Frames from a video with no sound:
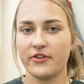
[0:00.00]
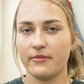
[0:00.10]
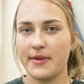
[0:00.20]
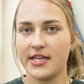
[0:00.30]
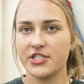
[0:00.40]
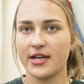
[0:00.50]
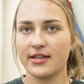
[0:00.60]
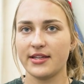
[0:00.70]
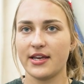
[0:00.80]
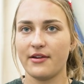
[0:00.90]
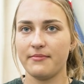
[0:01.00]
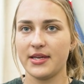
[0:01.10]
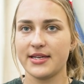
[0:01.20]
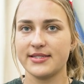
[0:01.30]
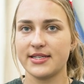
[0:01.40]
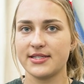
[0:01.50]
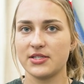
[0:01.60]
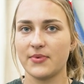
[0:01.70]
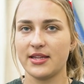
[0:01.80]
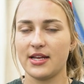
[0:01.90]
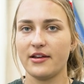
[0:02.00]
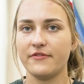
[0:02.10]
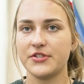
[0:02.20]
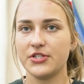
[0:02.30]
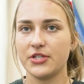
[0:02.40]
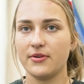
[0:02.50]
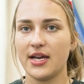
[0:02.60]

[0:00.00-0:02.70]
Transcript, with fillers: for a paycheck. They come because this is what they love to do